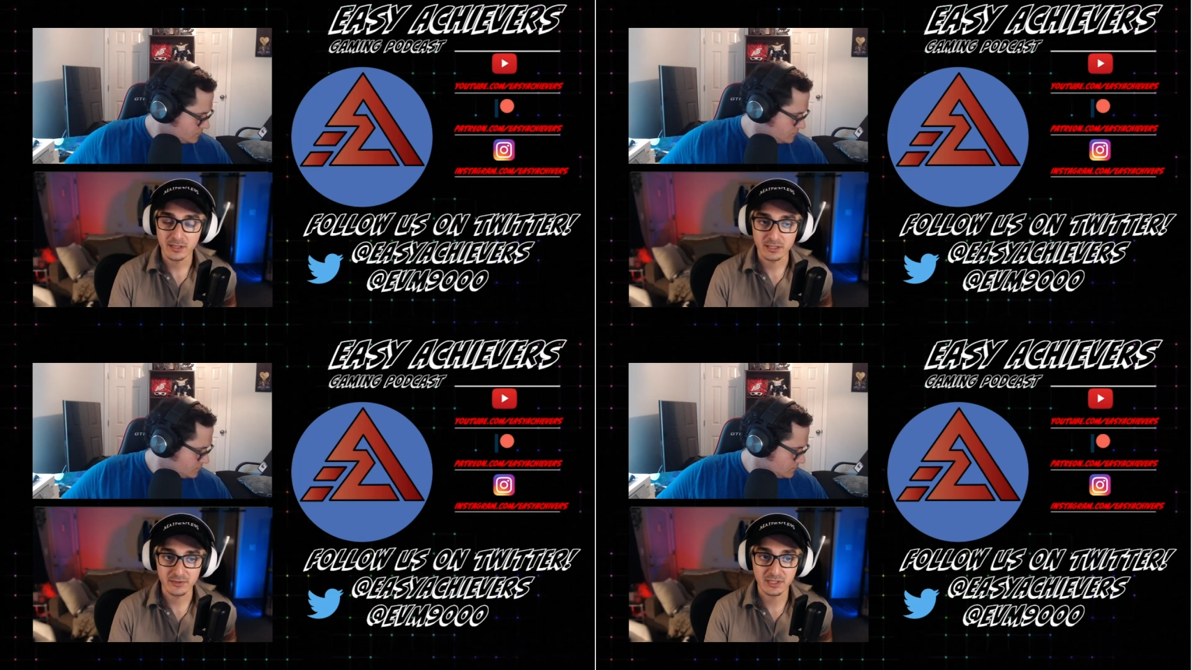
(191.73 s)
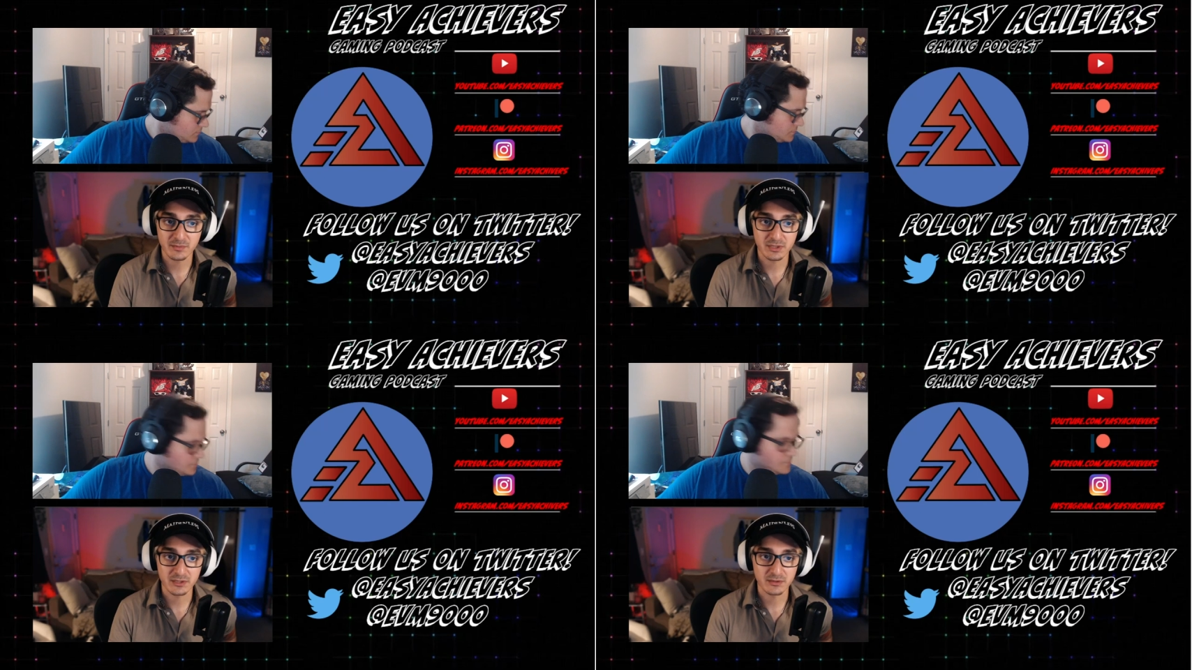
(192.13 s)
Speaker 1: And I think
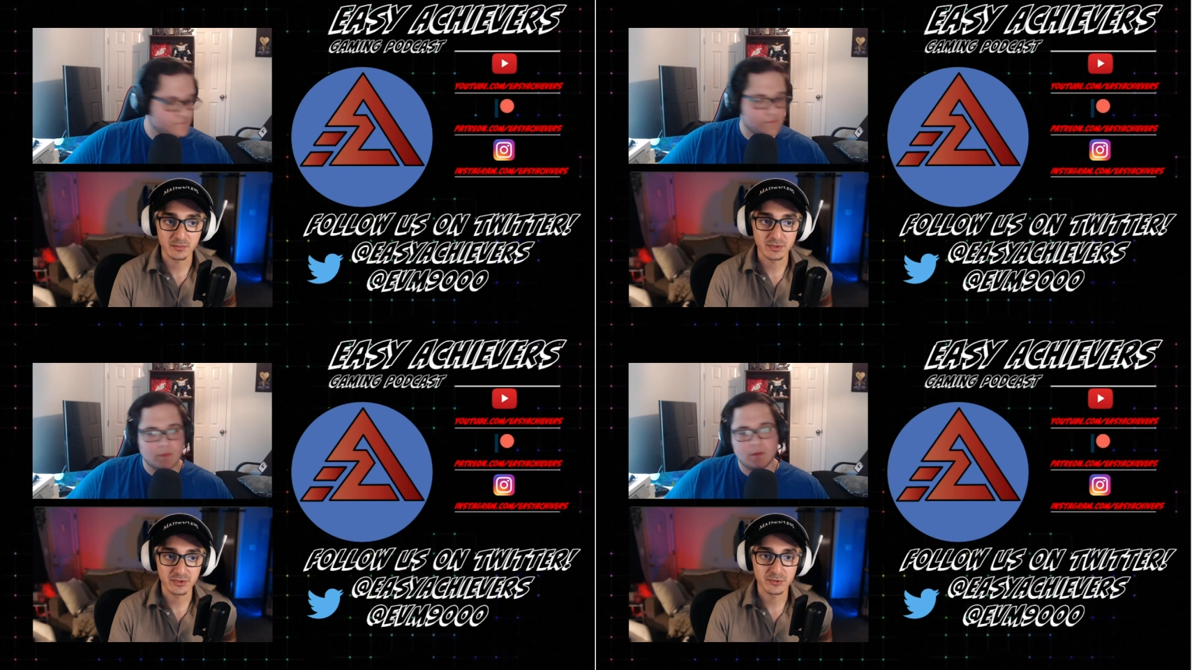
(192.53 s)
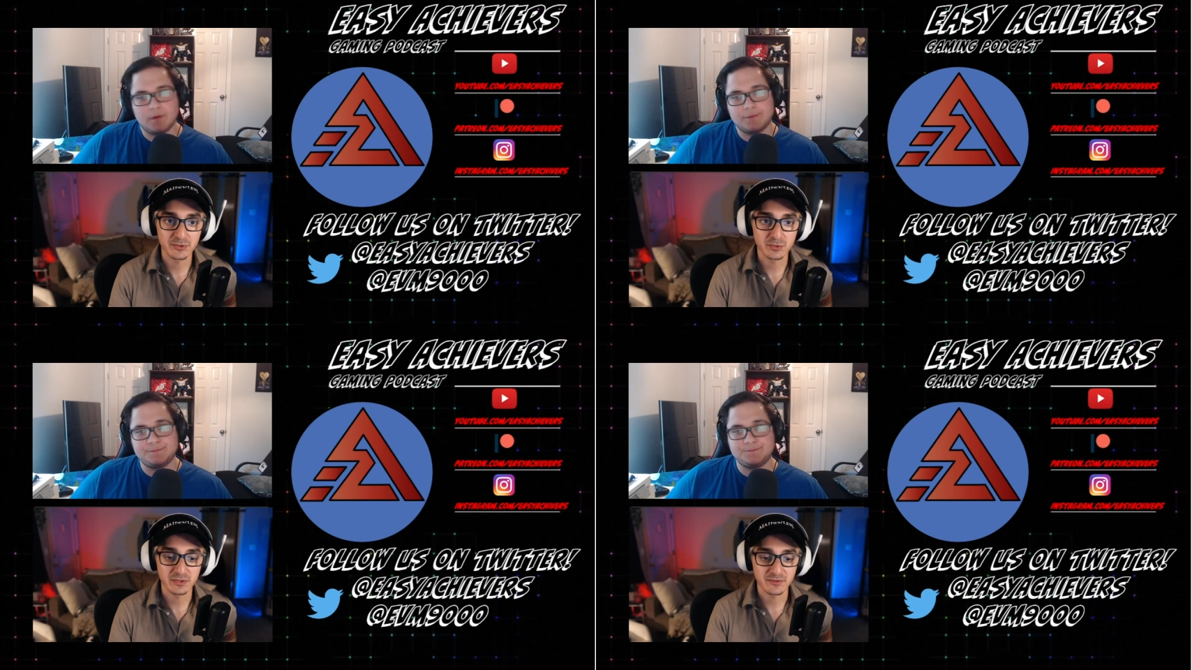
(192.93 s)
it'd be that'd be a
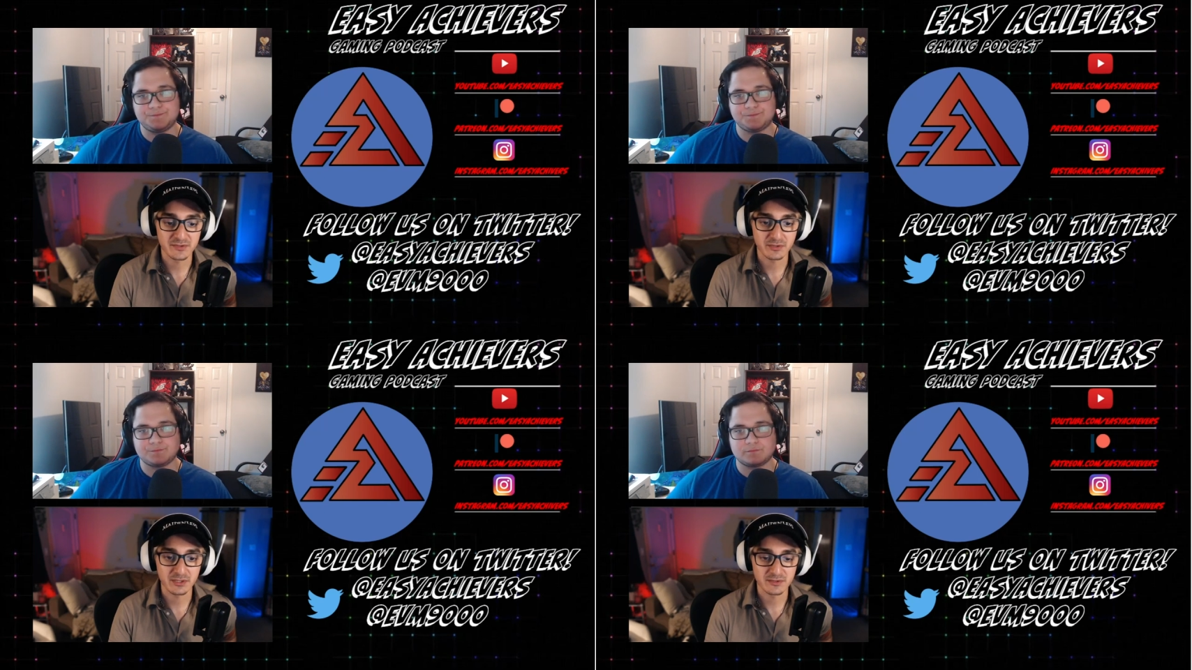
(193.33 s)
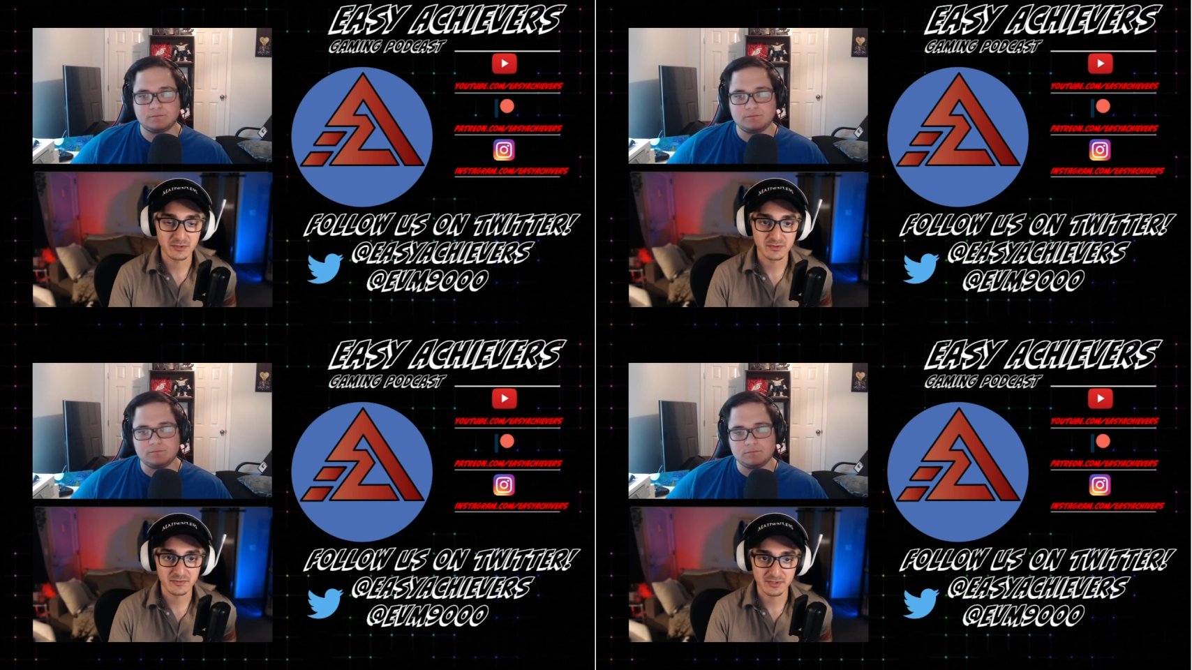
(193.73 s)
huge win for Sony in
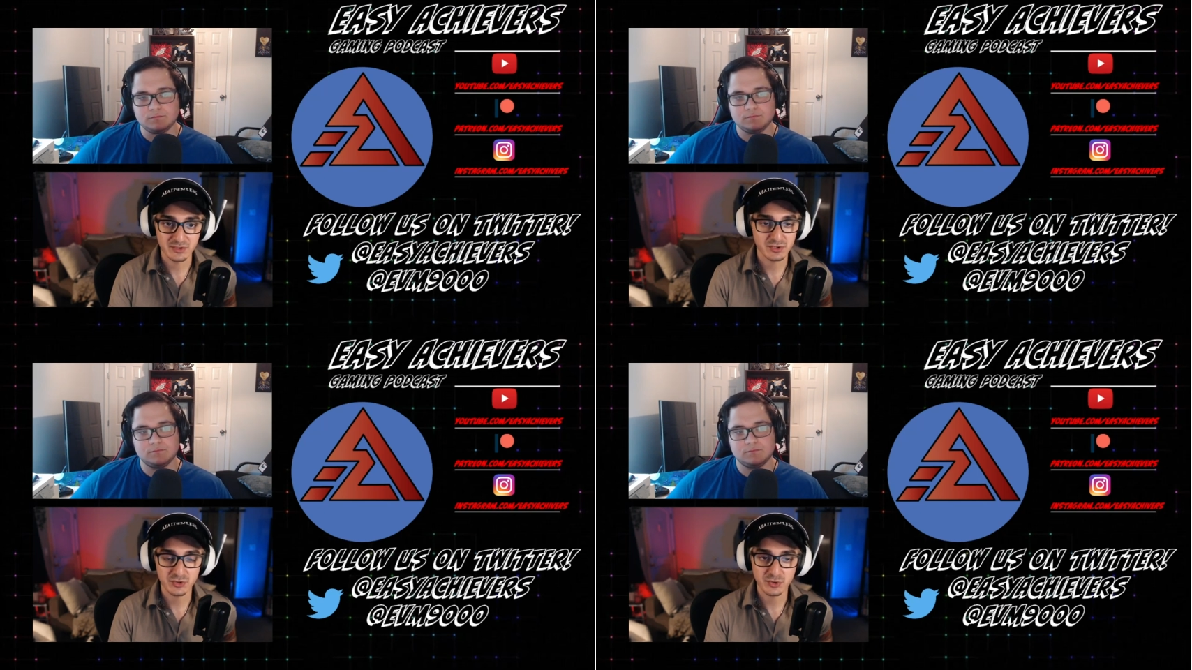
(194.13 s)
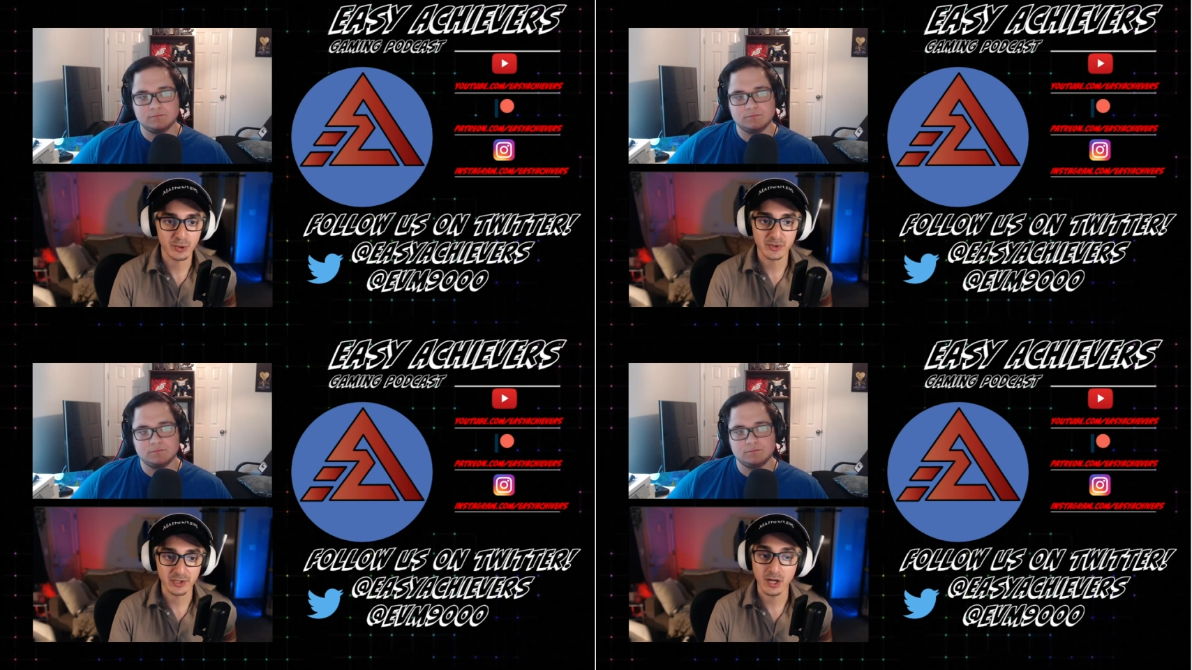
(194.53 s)
terms of like just just
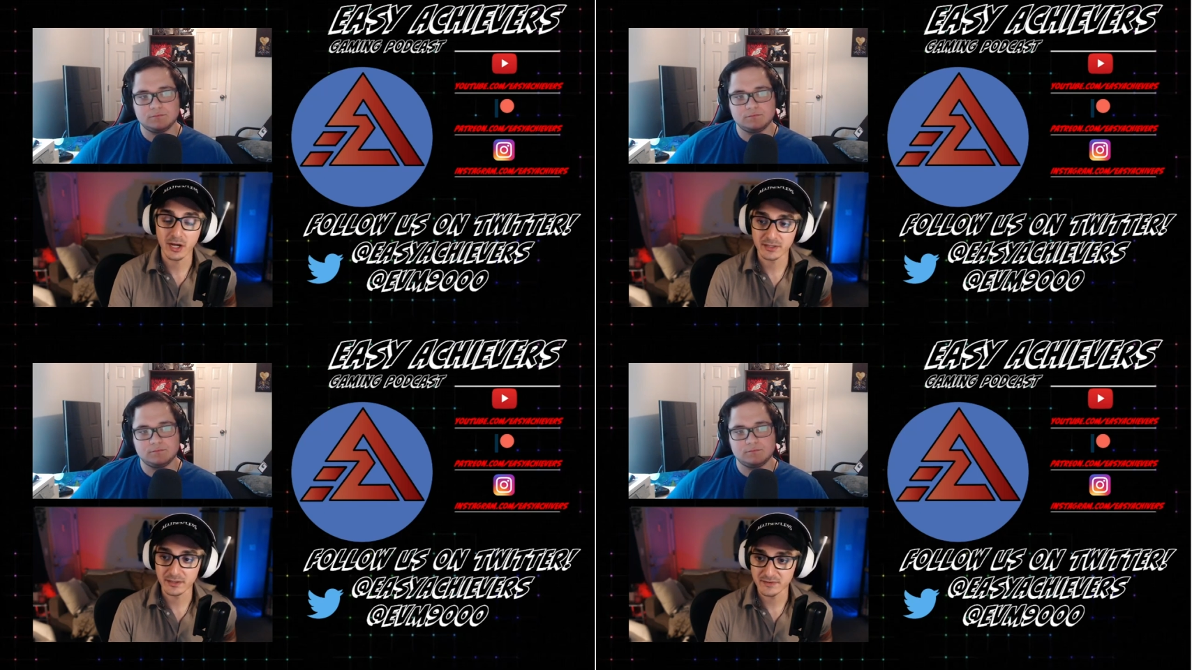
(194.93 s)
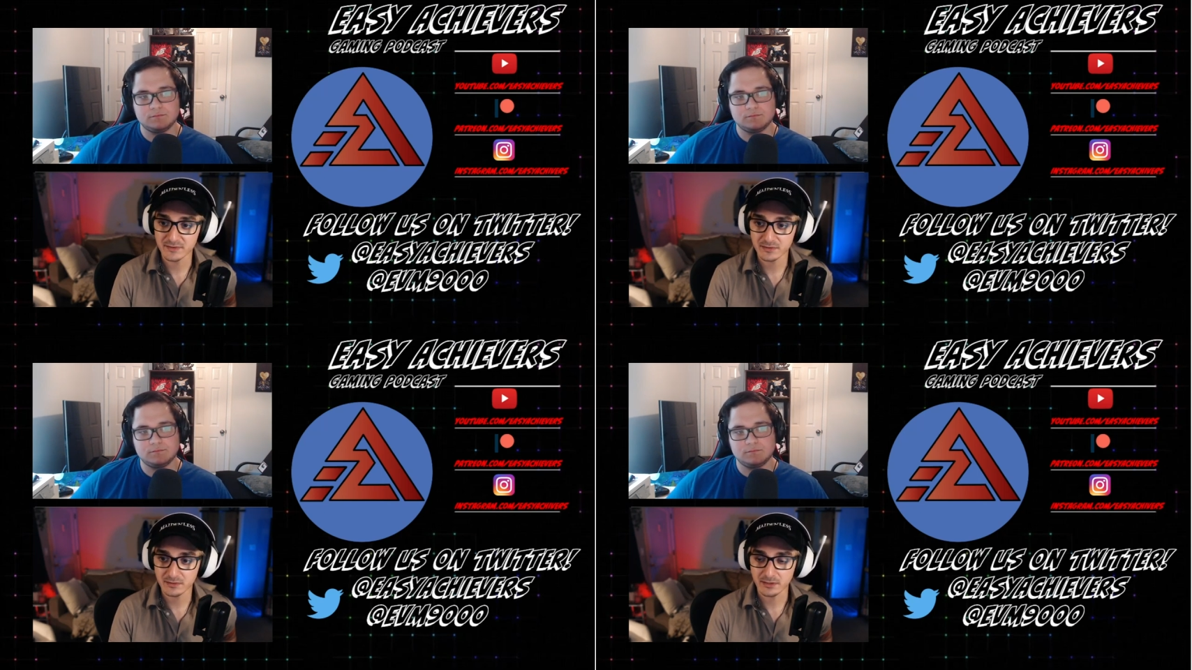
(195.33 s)
growing their
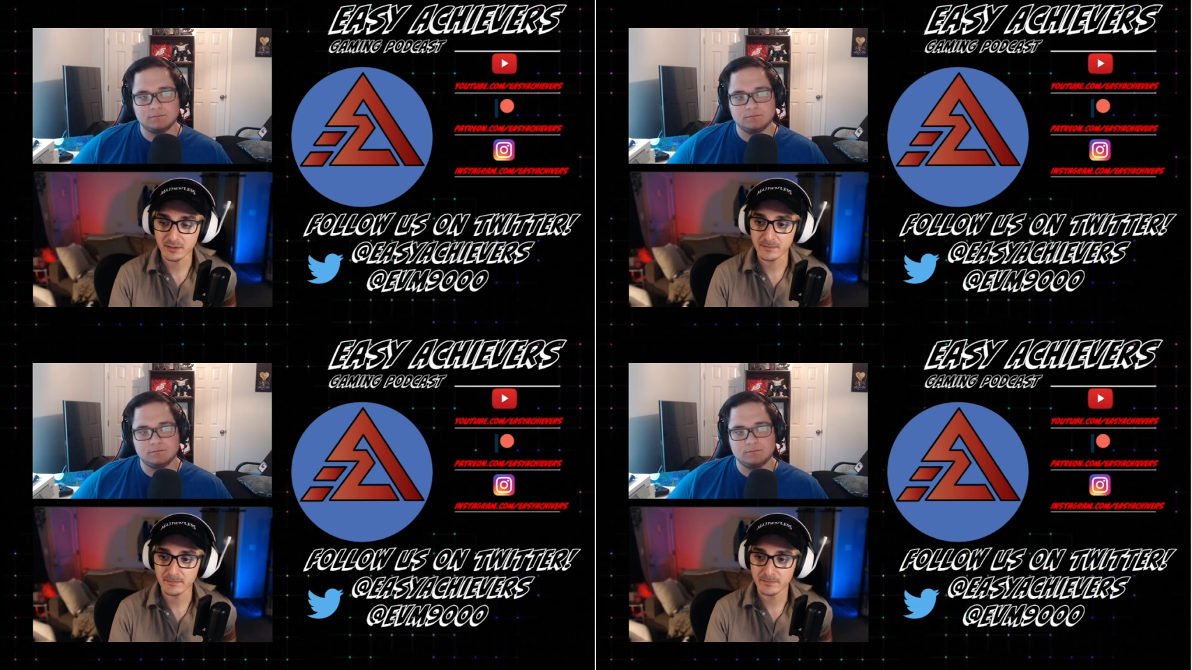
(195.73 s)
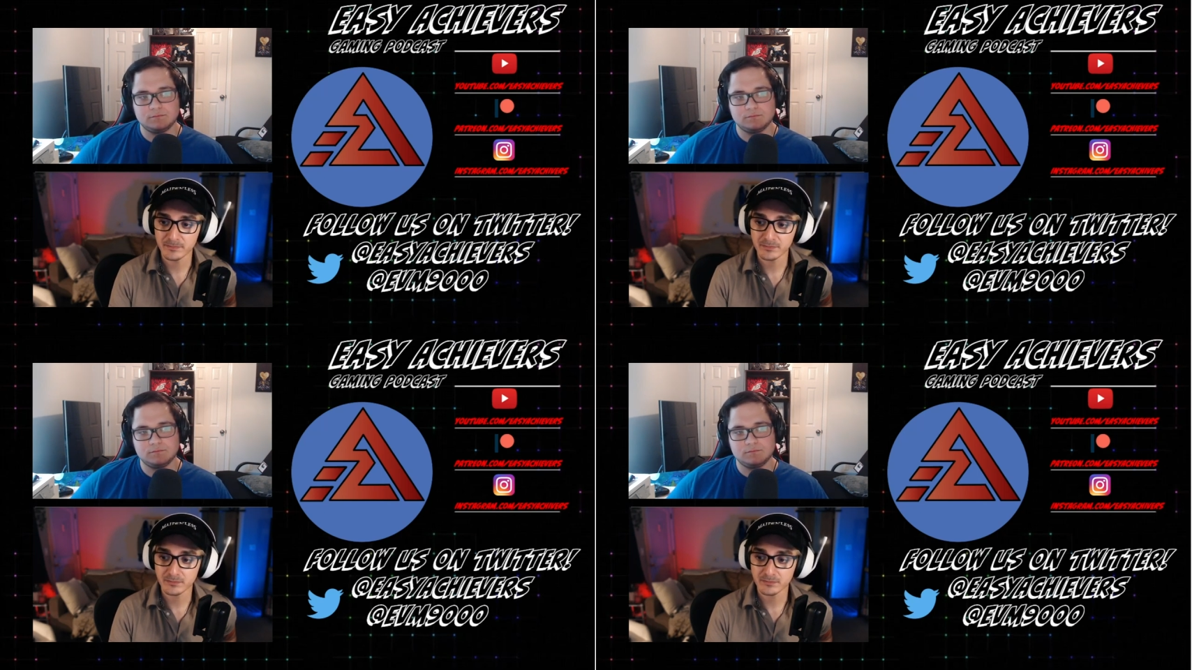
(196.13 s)
audience. Um,